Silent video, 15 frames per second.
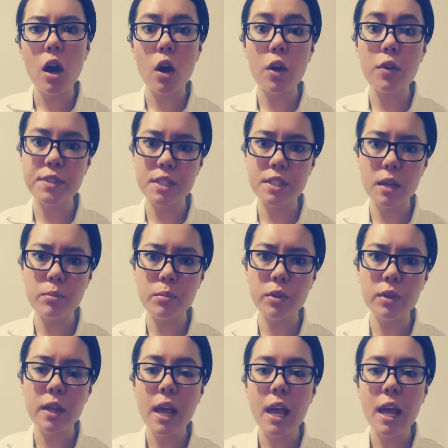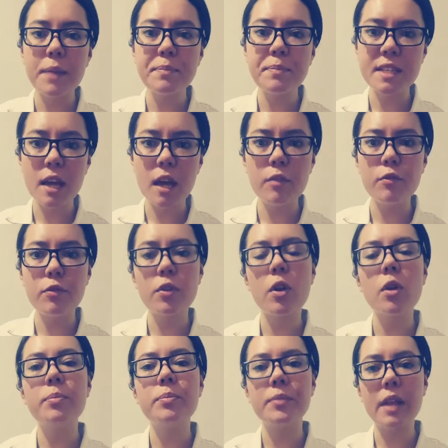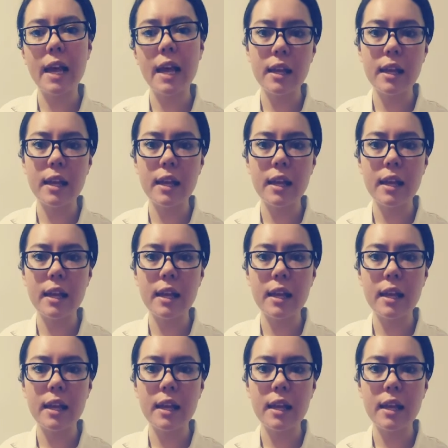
of sample enzyme from